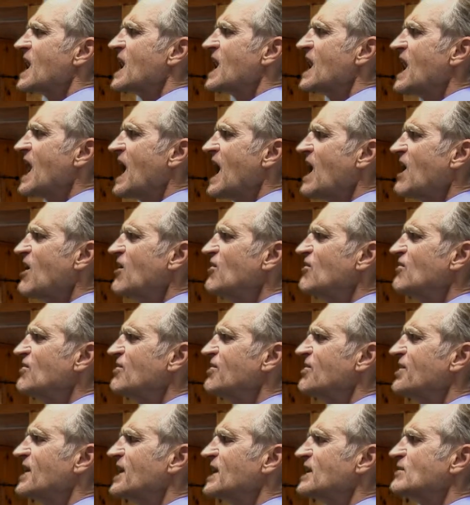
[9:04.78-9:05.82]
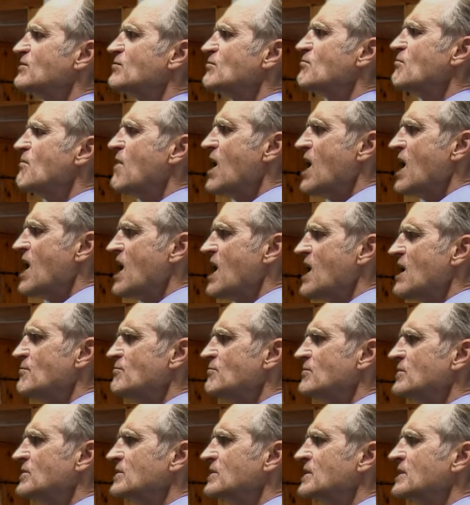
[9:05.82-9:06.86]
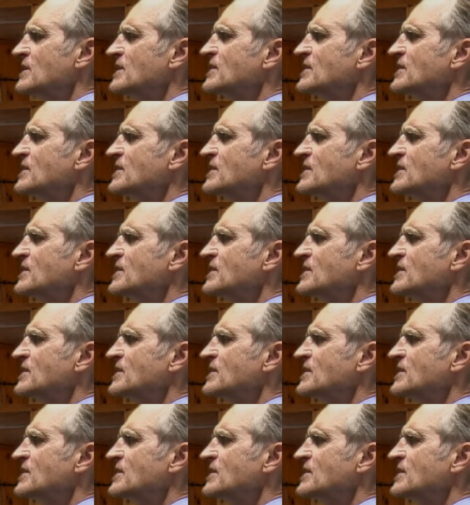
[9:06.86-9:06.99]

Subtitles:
Now that Mom